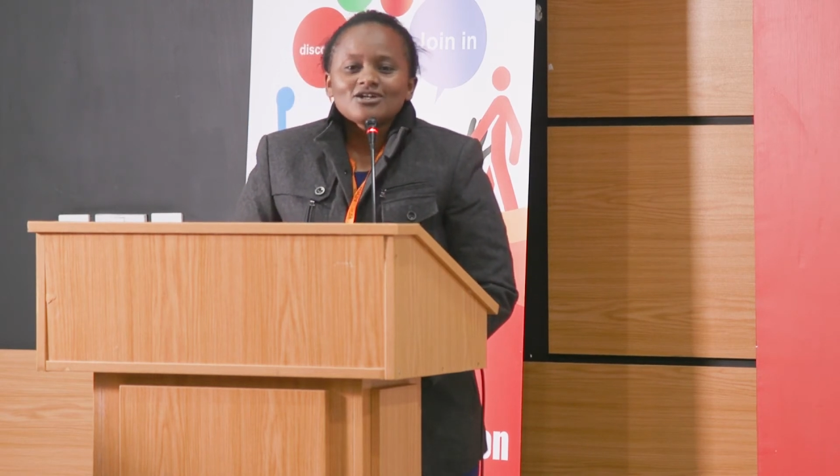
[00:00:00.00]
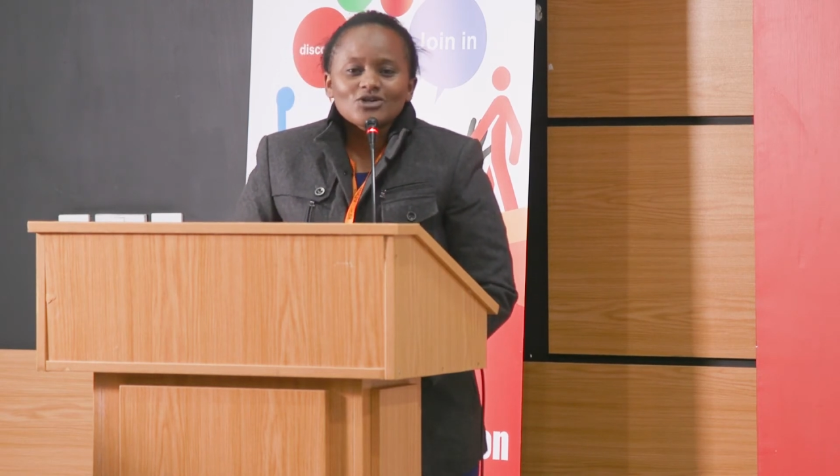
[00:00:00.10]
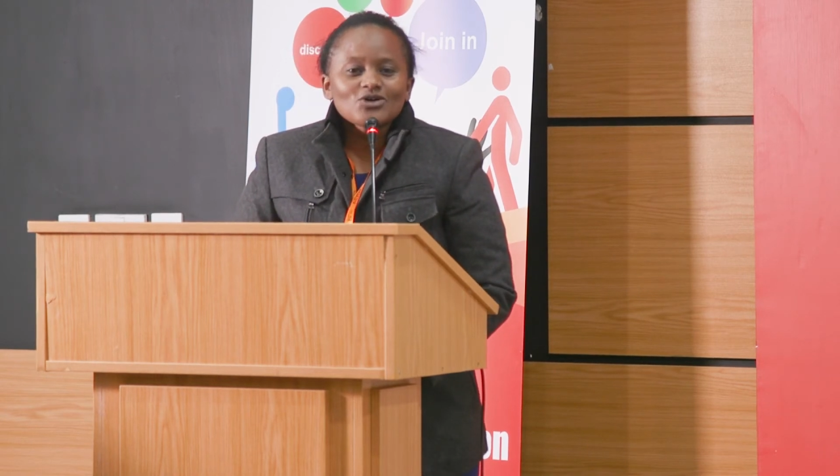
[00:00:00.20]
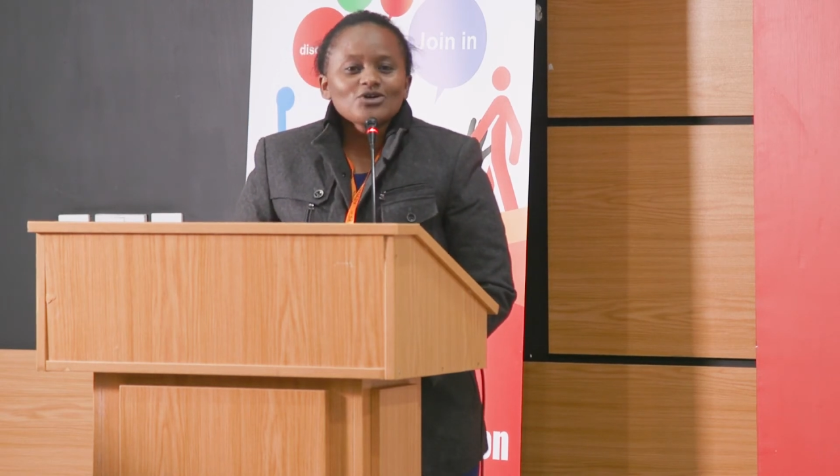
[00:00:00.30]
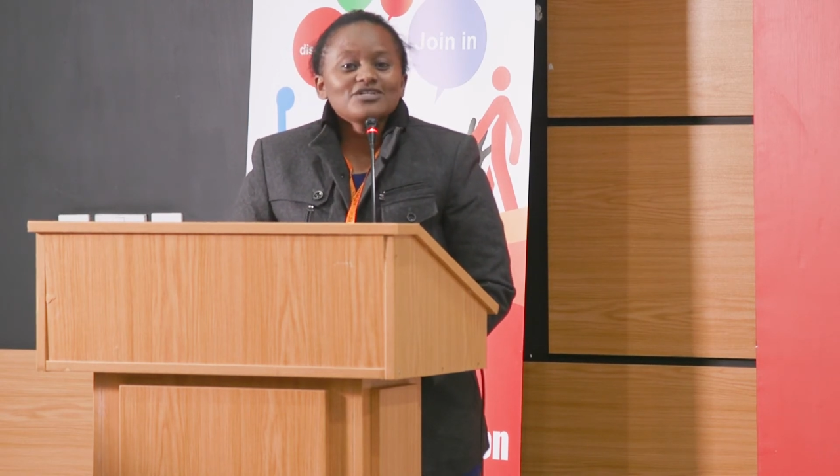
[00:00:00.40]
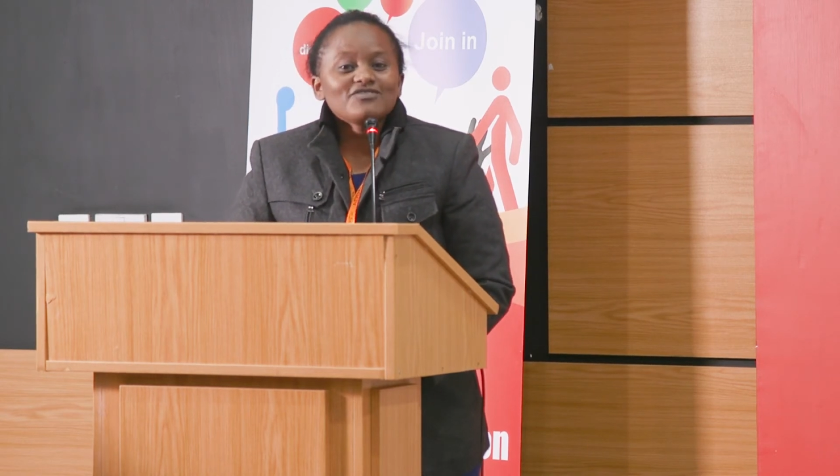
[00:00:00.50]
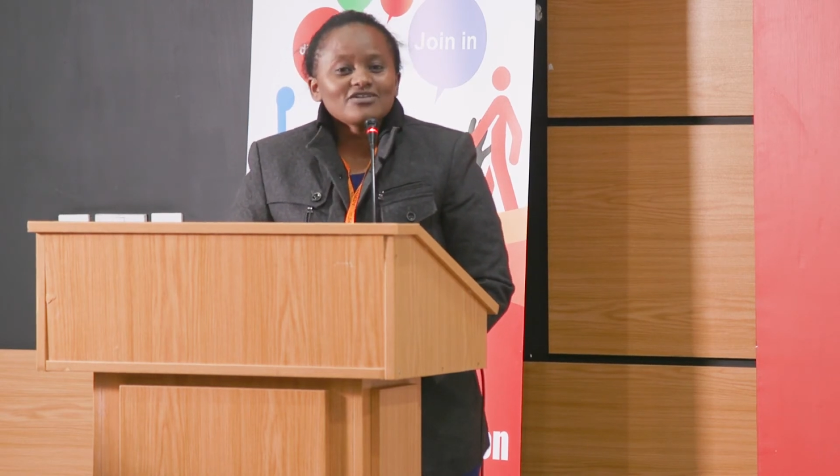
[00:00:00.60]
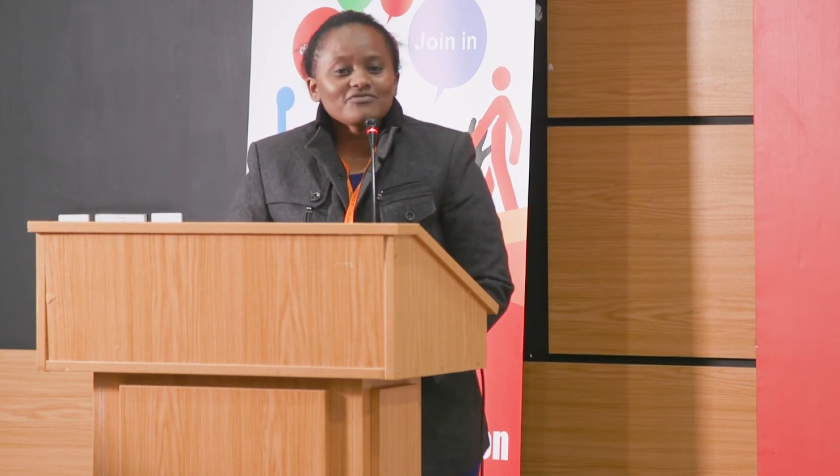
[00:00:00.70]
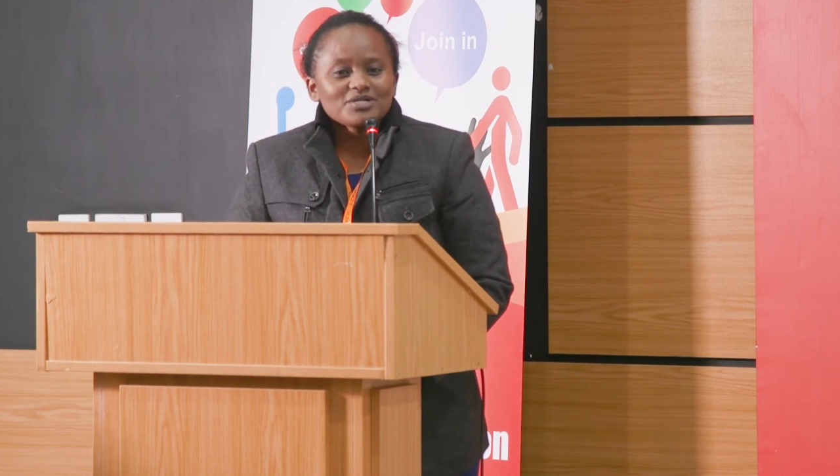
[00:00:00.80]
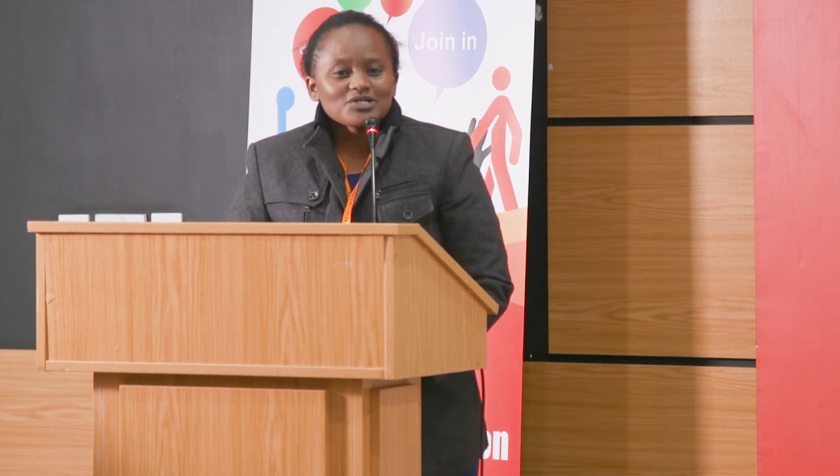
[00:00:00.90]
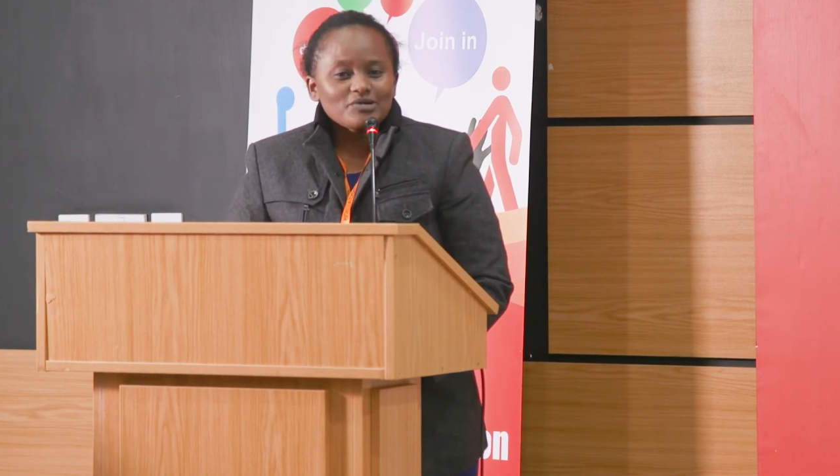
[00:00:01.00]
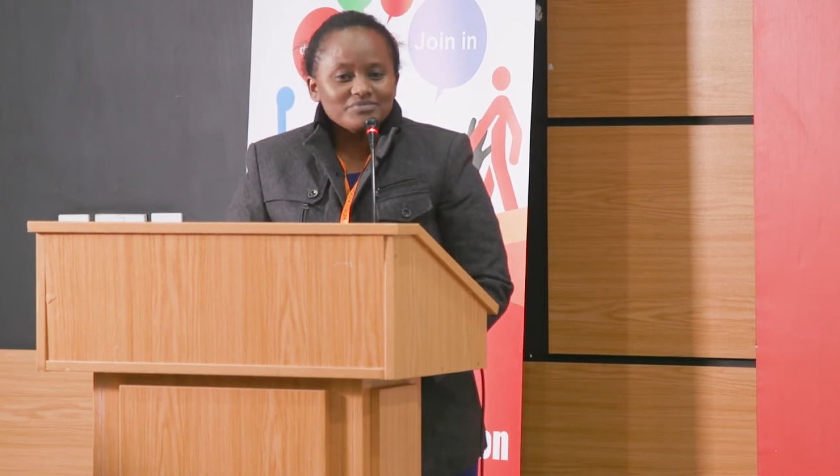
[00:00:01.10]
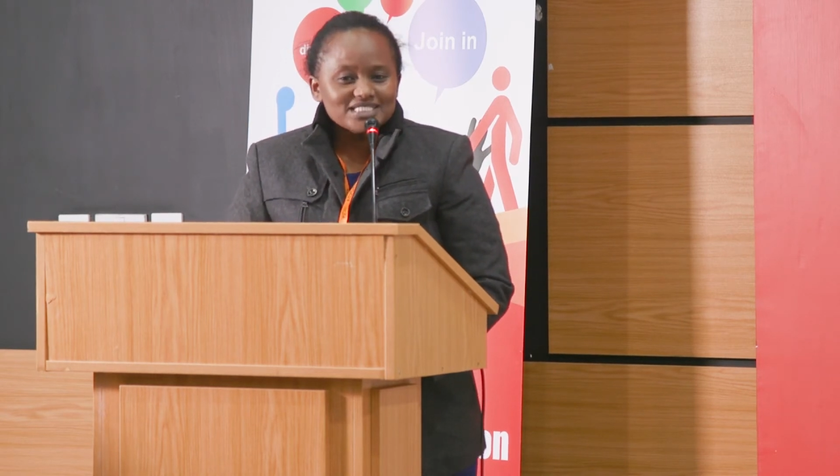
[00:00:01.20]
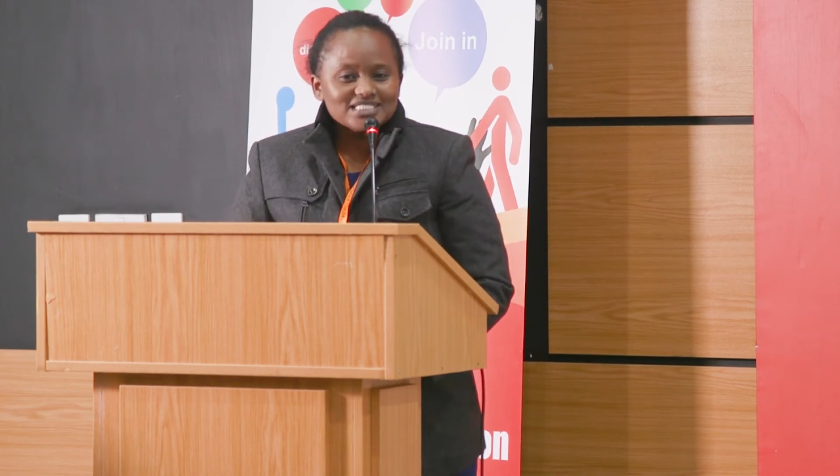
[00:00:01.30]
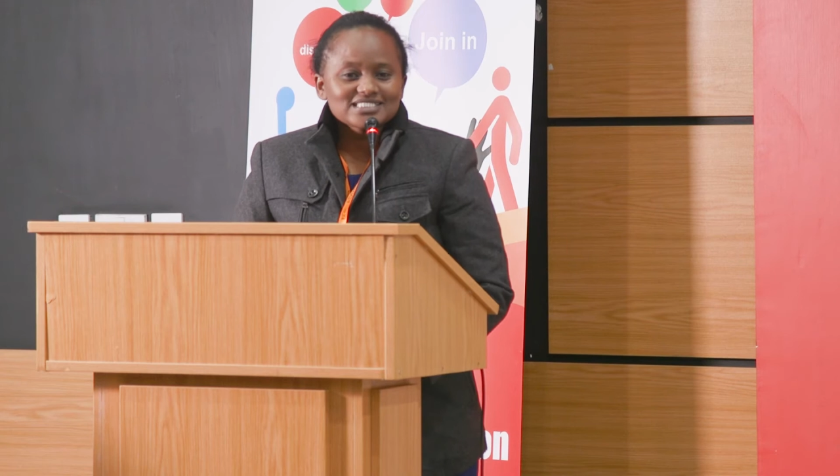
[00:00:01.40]
Local Development
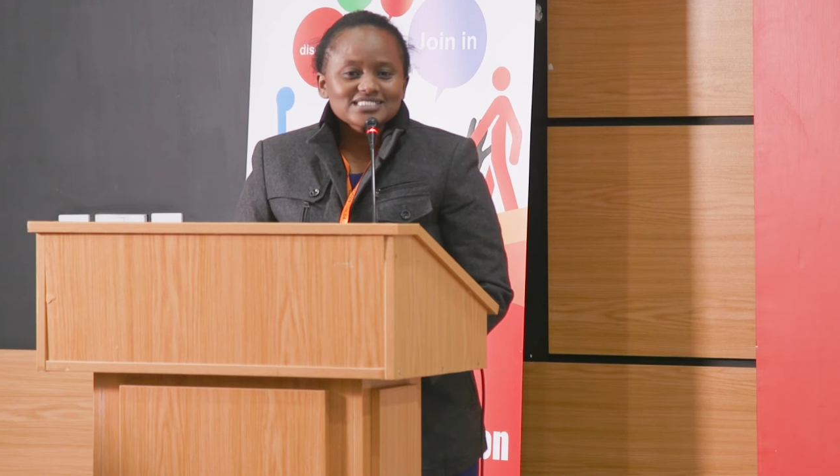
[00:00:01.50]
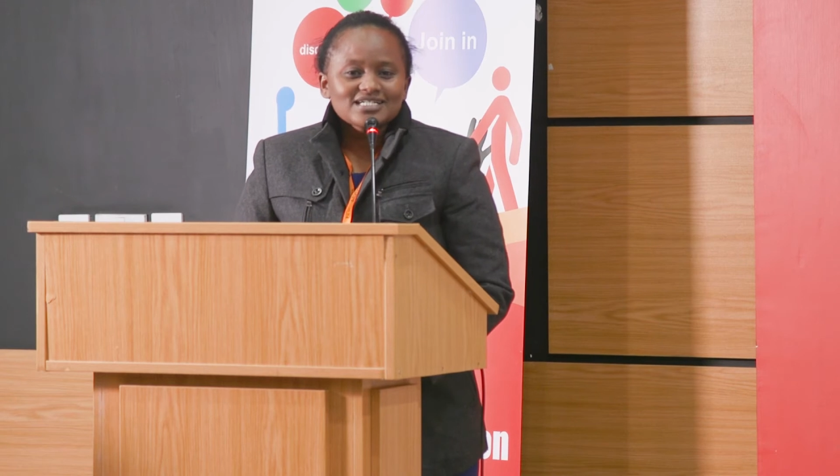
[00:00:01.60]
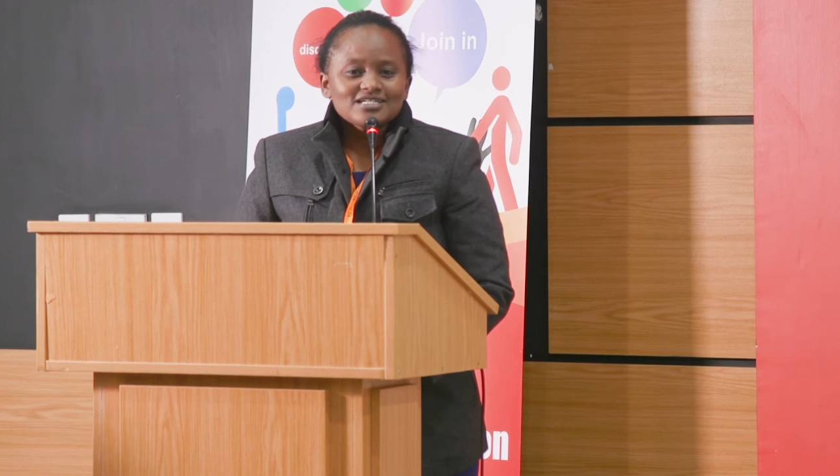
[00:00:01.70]
Committees.